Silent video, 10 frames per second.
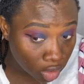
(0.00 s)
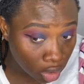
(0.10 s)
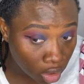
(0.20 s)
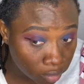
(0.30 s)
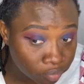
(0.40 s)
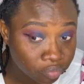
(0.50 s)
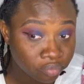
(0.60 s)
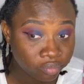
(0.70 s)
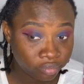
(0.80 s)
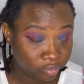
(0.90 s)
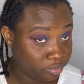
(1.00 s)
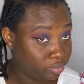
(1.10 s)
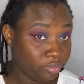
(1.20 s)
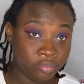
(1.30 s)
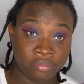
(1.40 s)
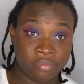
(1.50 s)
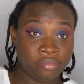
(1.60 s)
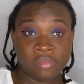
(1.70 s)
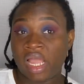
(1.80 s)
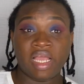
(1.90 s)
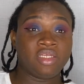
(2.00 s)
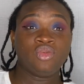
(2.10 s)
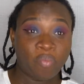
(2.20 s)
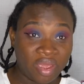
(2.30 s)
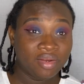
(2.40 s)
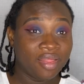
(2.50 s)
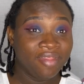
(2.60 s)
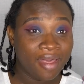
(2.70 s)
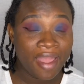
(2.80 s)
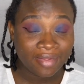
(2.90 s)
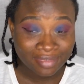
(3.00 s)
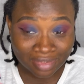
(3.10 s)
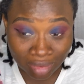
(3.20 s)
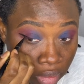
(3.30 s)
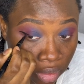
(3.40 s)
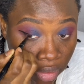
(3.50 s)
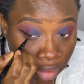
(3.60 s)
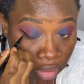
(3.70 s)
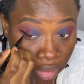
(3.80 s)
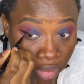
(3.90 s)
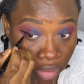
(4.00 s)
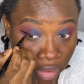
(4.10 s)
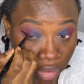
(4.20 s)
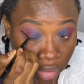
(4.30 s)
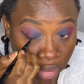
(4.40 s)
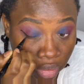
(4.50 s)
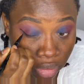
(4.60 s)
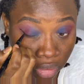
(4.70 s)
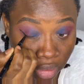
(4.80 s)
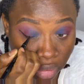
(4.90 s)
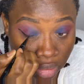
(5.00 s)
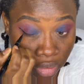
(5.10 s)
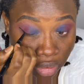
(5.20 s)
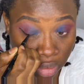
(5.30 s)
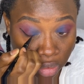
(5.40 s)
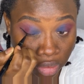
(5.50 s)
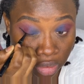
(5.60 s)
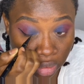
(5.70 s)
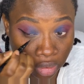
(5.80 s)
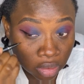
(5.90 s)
Oh! I can do better than that! And then I guess you connect it.